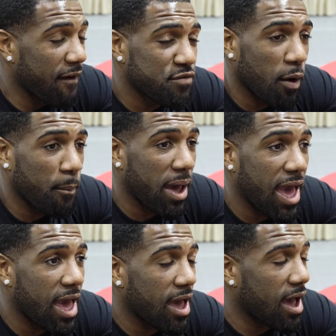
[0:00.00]
I feel
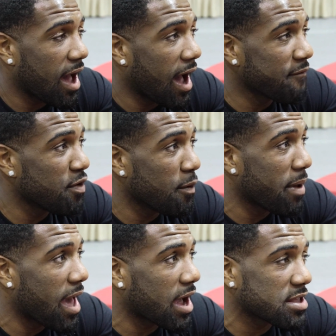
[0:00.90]
bad. I feel
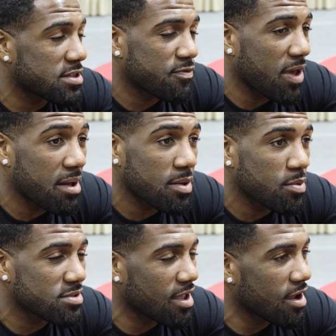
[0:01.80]
bad because his family
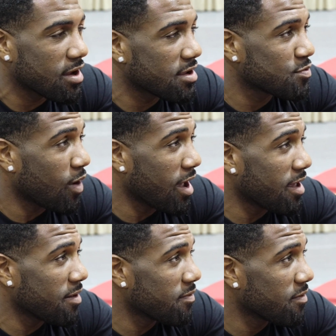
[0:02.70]
was there, his
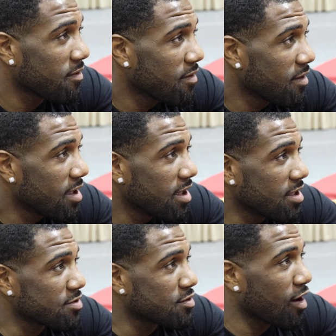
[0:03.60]
wife,
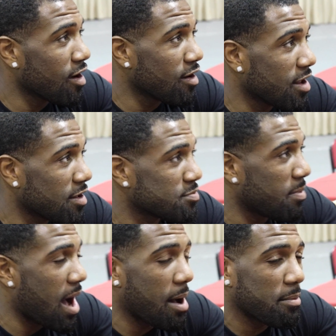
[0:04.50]
his girl, his
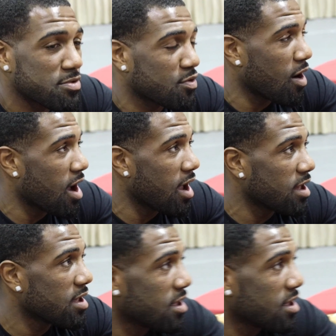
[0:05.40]
mom was crying.